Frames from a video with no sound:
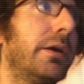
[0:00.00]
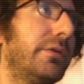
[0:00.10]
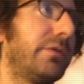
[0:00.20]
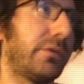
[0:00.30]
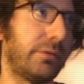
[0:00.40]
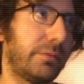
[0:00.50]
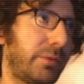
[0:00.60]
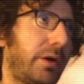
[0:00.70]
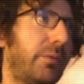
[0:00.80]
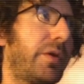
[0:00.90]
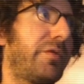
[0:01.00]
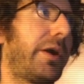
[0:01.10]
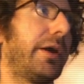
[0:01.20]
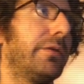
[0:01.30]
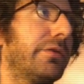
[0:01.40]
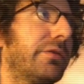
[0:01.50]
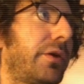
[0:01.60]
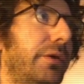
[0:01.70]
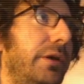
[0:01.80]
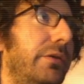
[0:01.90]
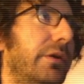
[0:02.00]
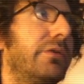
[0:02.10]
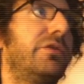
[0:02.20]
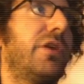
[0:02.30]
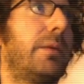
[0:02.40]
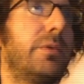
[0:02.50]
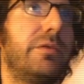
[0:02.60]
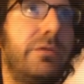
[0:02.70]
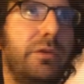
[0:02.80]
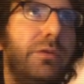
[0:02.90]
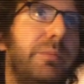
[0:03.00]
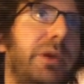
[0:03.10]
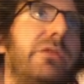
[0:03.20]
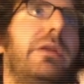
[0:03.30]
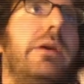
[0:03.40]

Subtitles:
and so one of our analysts, Cody, did a good job of using basically